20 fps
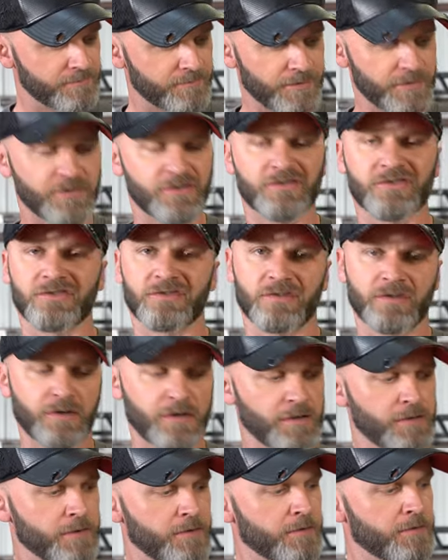They just
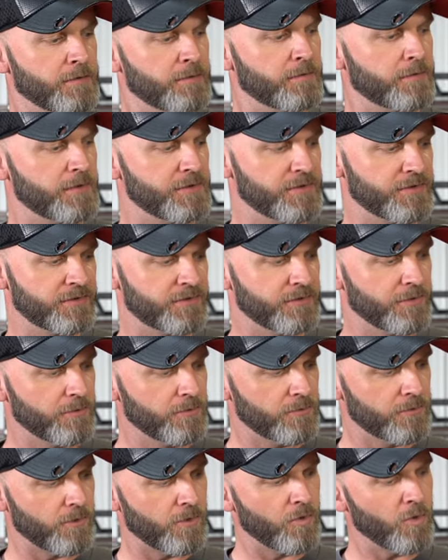they just
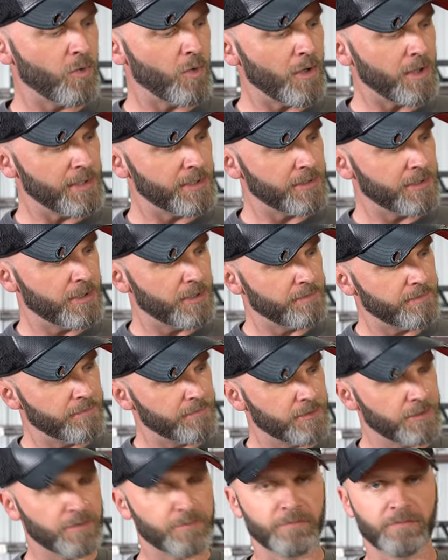don't quite
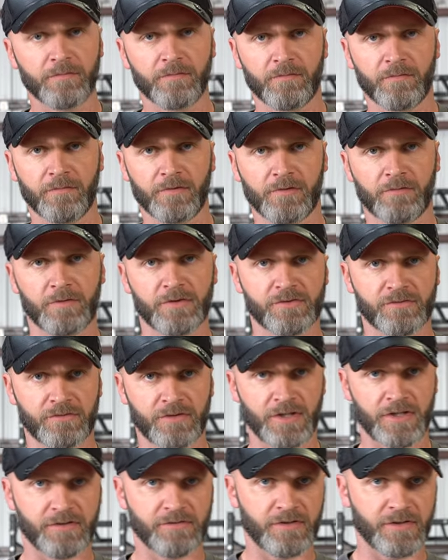cover up the original
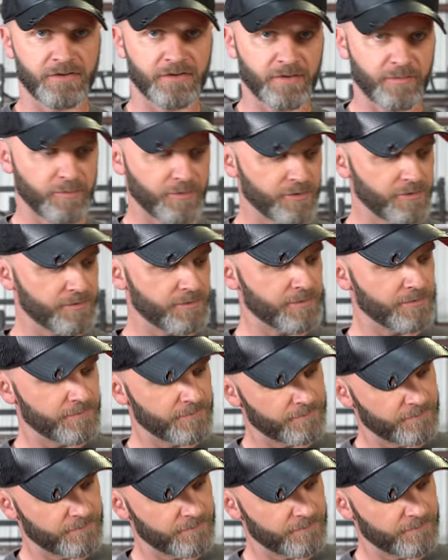headdress completely.